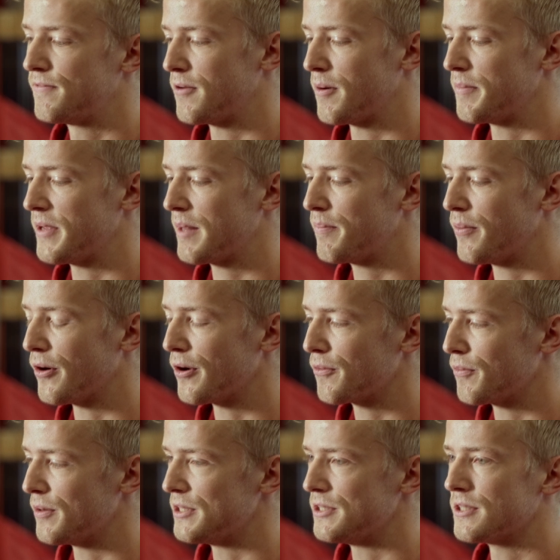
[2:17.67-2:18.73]
from that
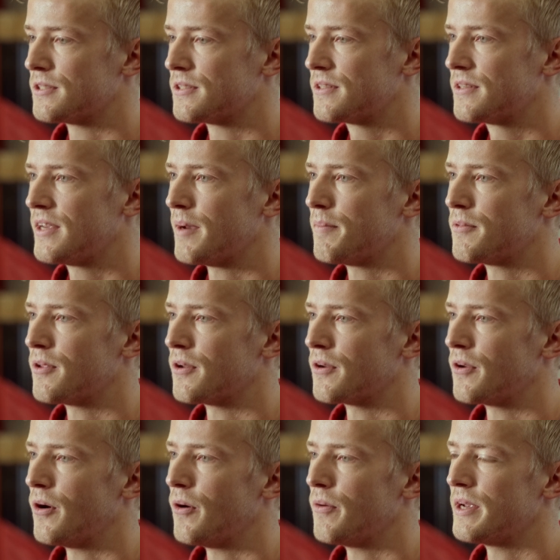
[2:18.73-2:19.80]
point, we just kept on
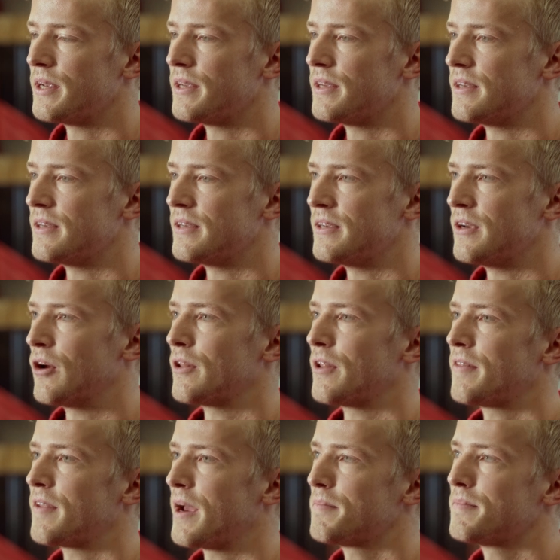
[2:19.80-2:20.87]
going all the
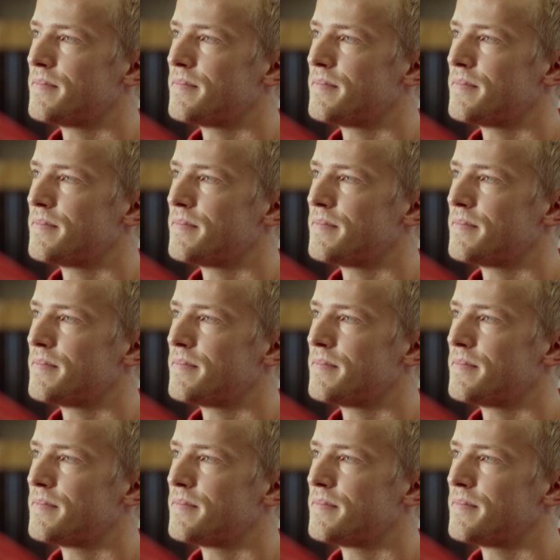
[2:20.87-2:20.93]
time.